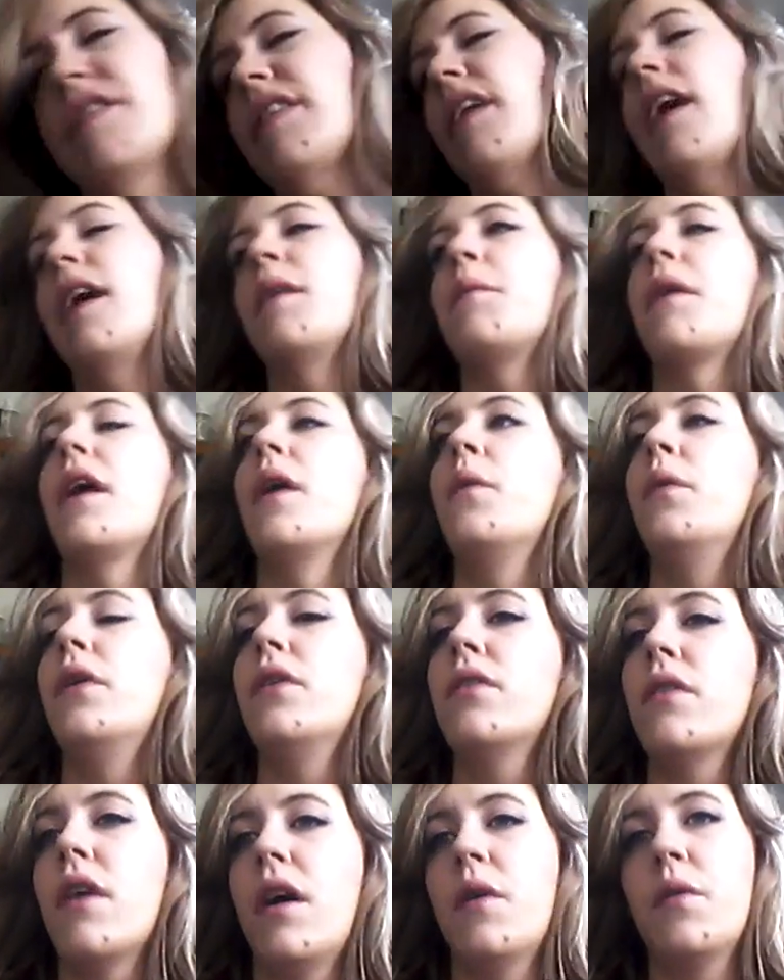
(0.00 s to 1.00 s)
say it, but I
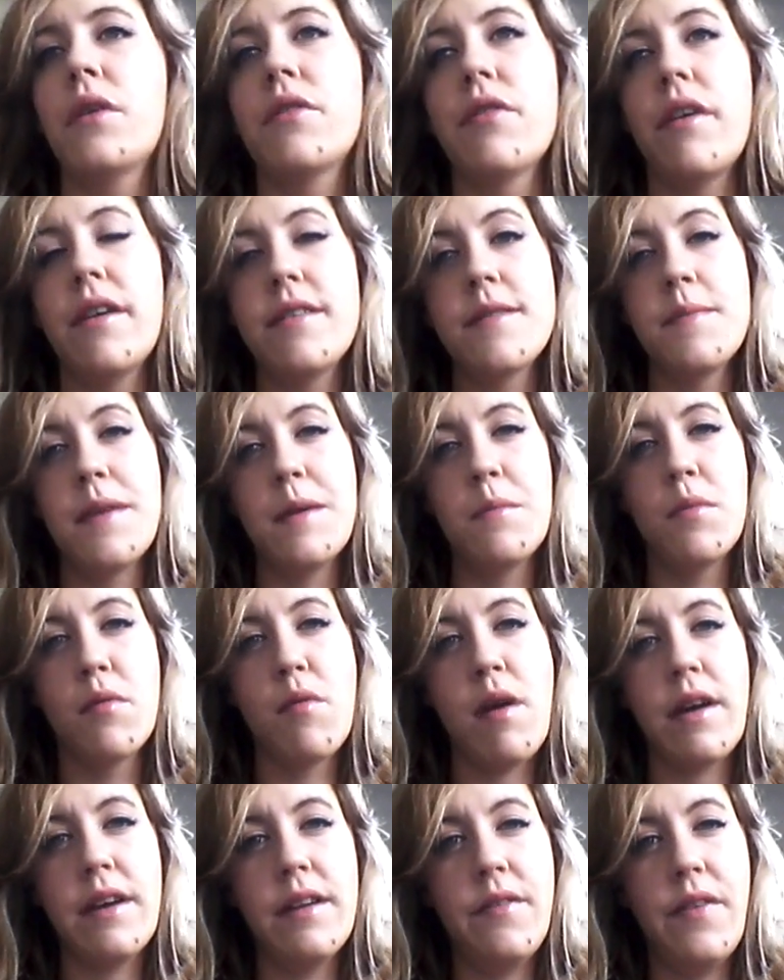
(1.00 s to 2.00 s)
will try to make more
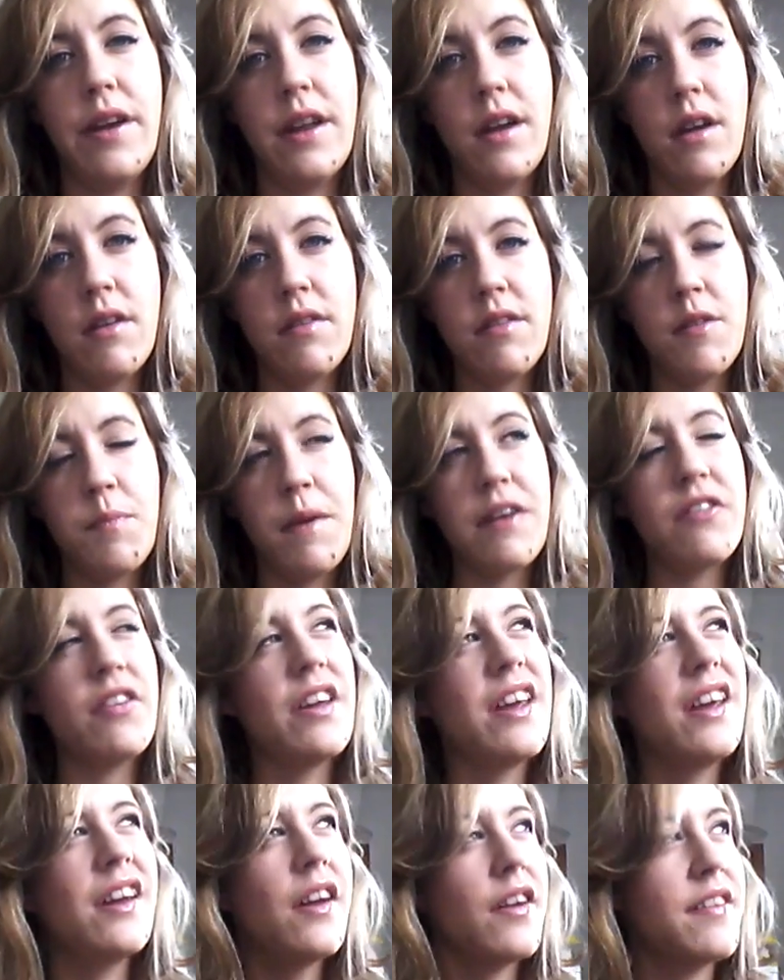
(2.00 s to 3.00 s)
regular videos,
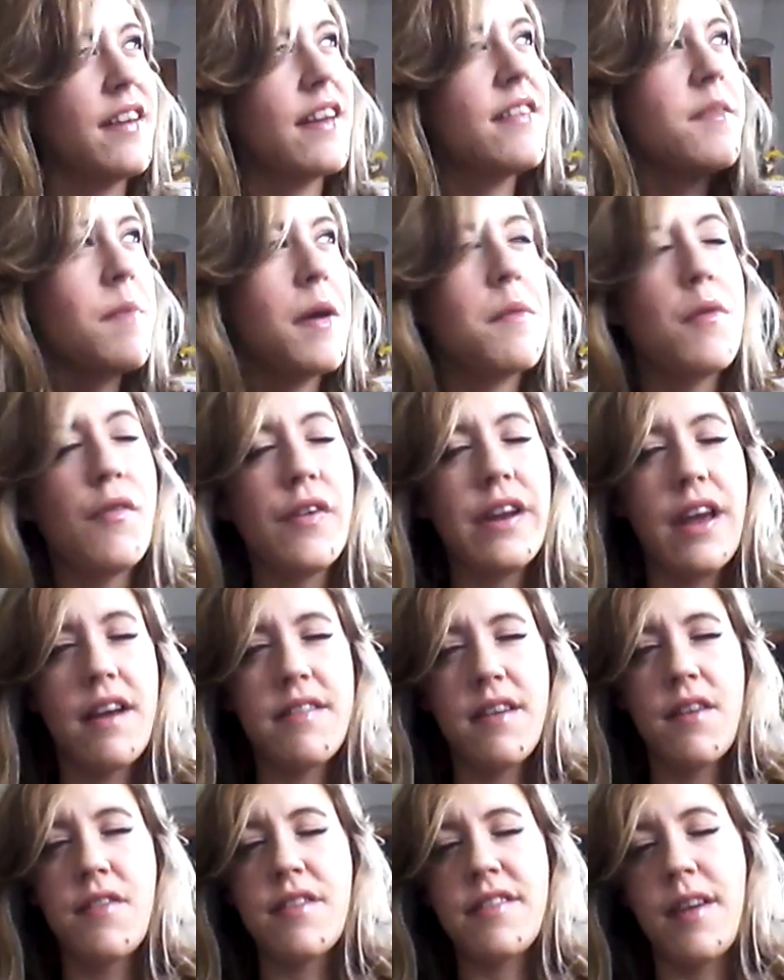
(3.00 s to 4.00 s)
especially, you know, I tend to make more
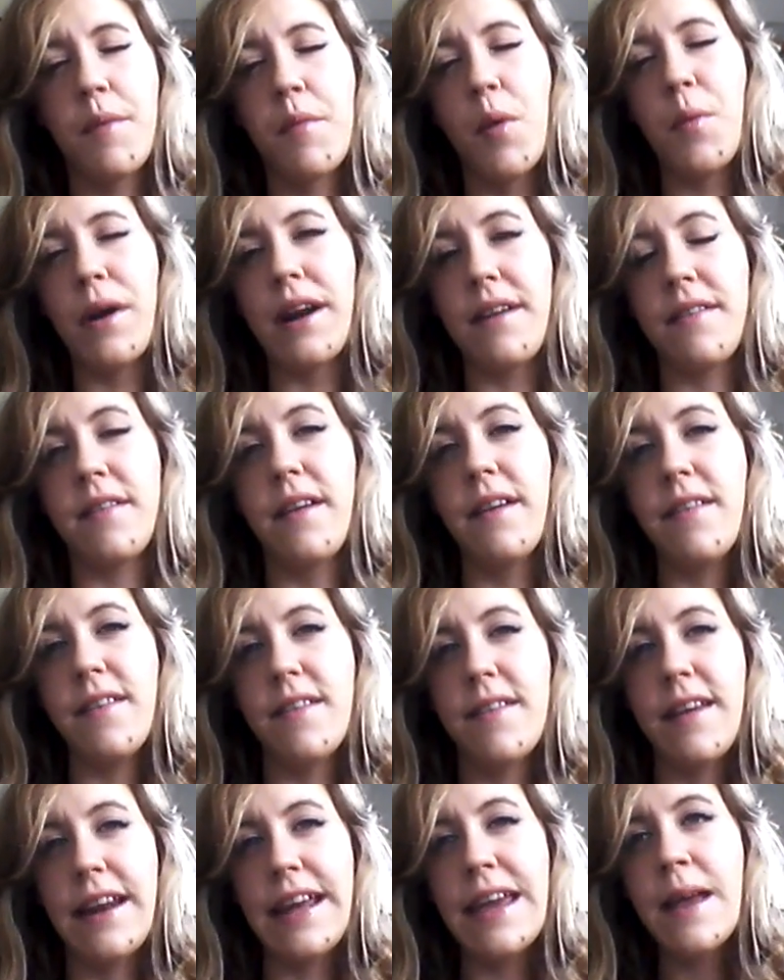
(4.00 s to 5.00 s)
videos over summer while it's nice
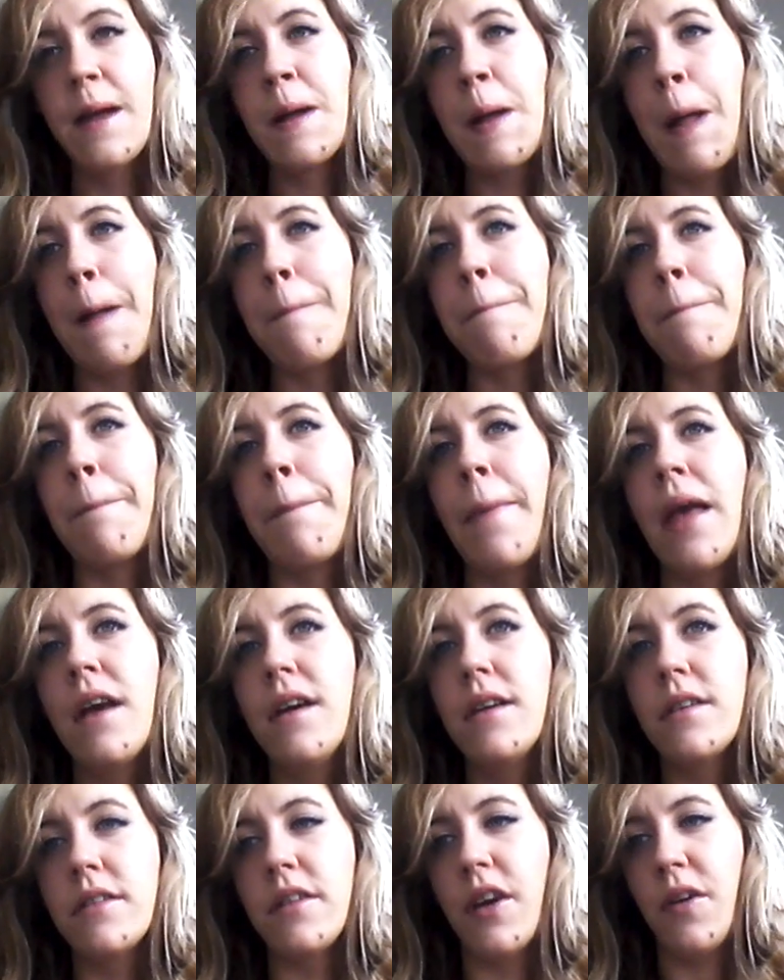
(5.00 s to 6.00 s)
and sunny,
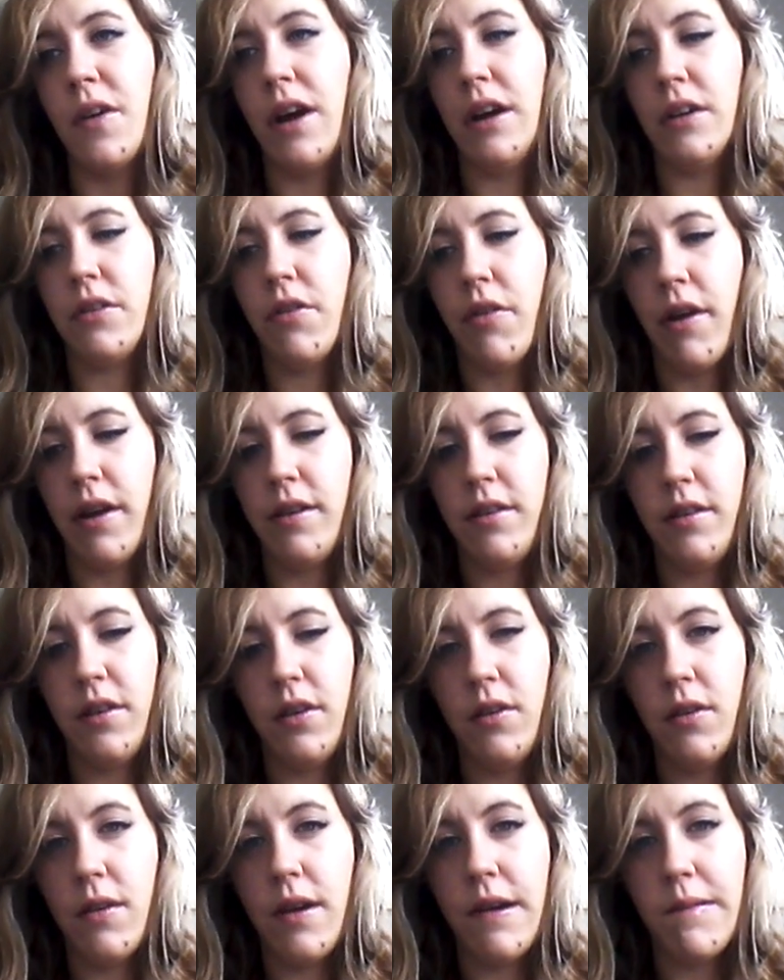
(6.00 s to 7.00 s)
so I'll try
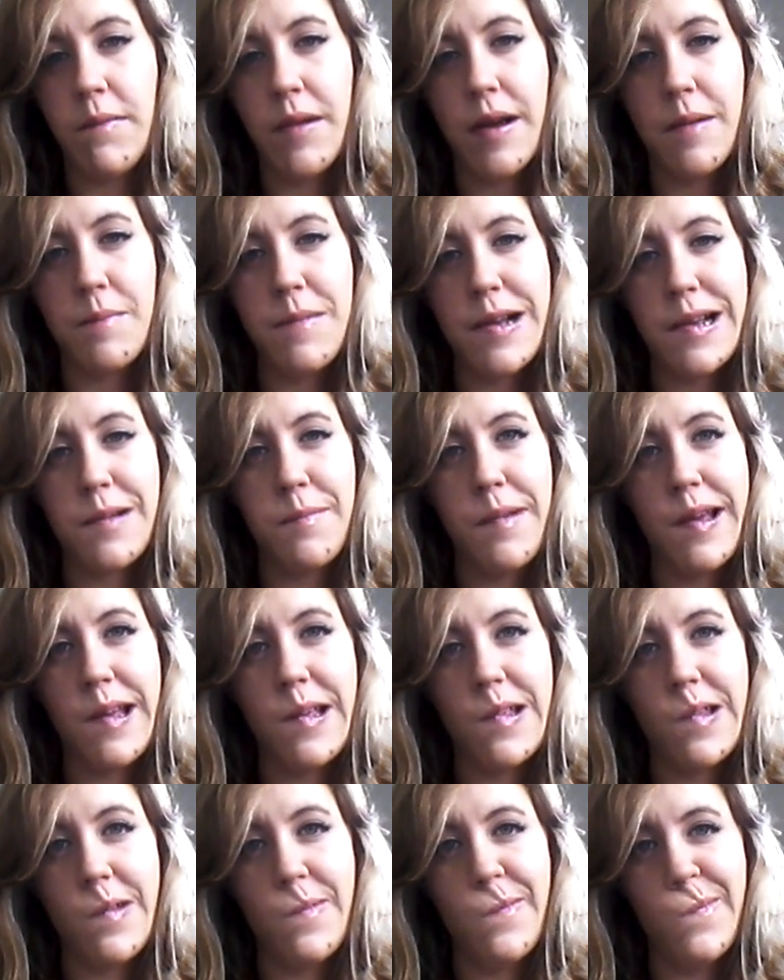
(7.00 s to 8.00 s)
to come back and
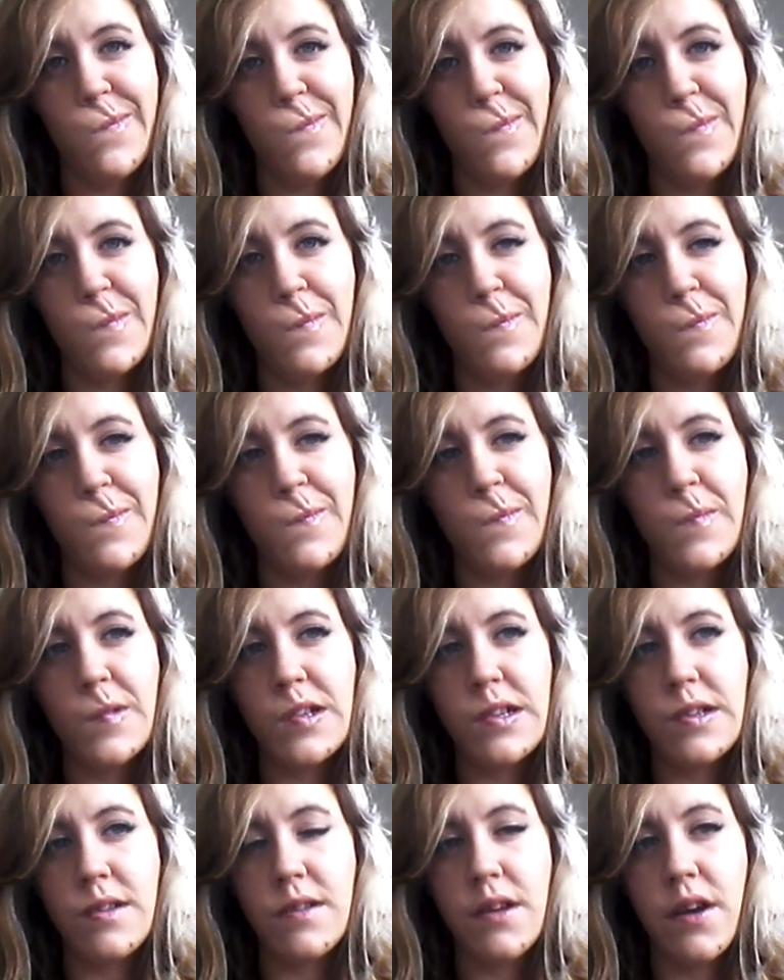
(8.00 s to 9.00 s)
make some
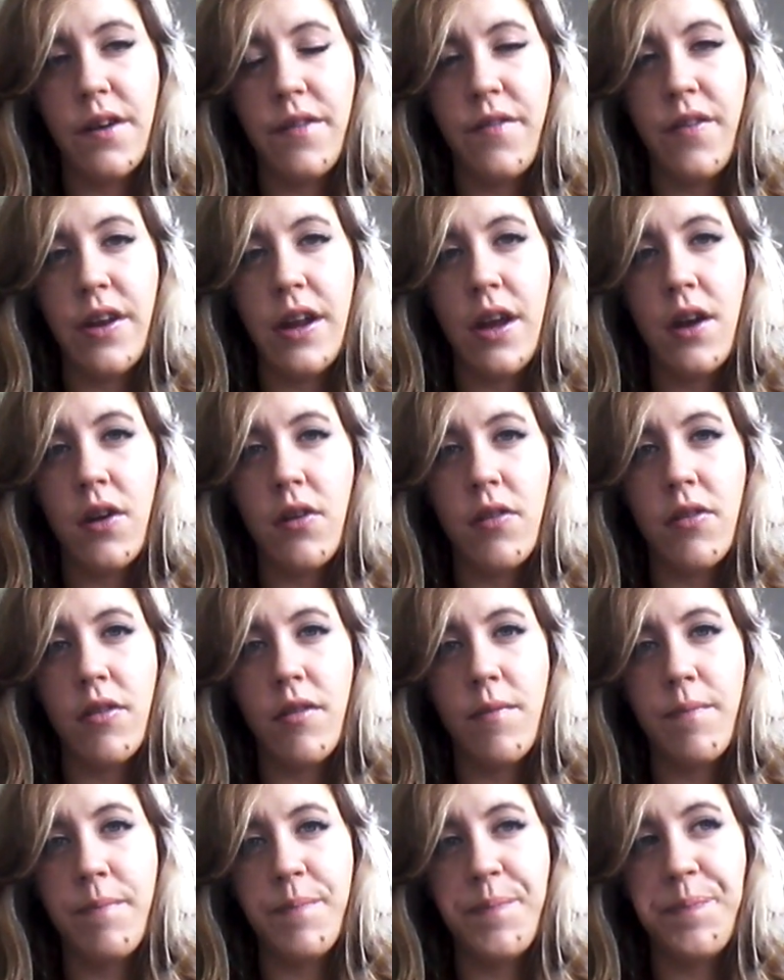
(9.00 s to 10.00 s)
good
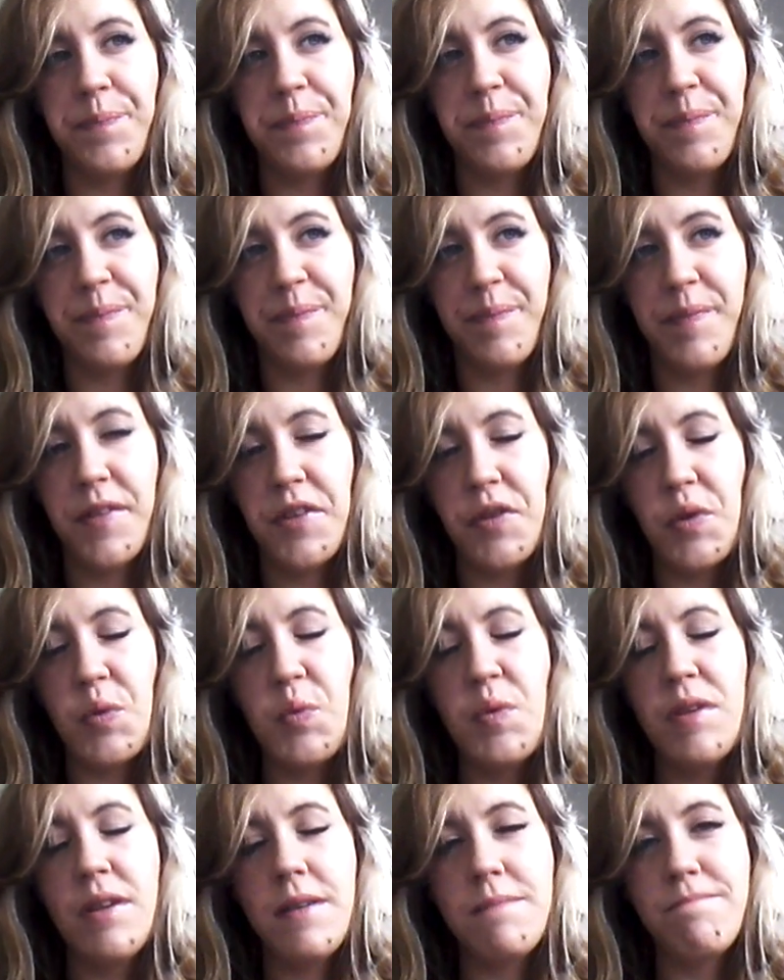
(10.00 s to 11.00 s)
videos
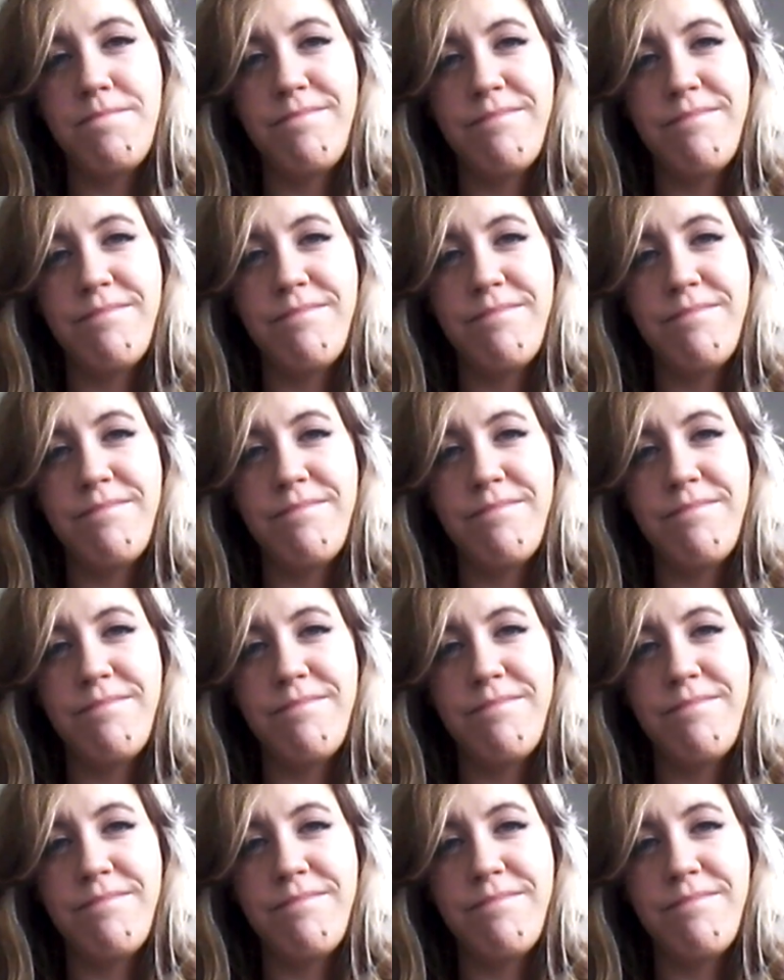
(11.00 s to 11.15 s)
soon.